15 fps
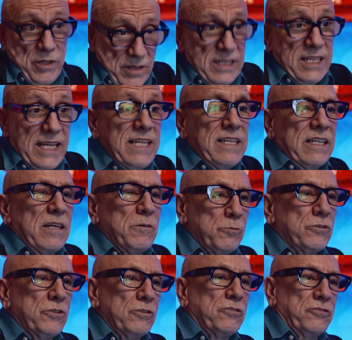Indeed, I
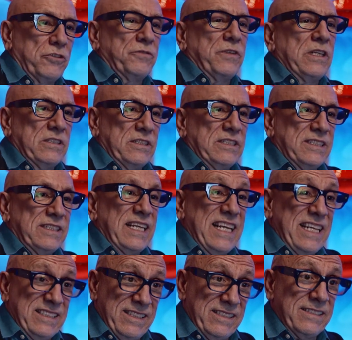would go so far as to say
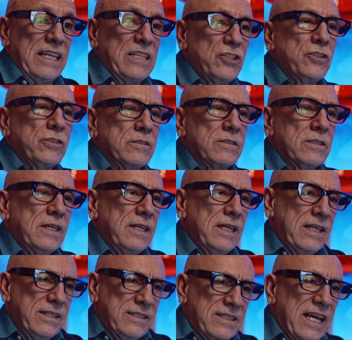it's essential
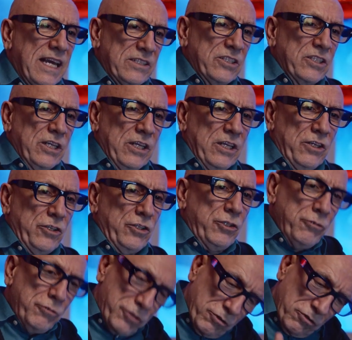that
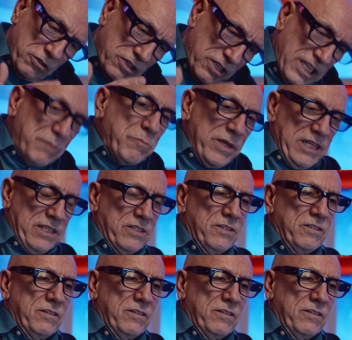you don't limit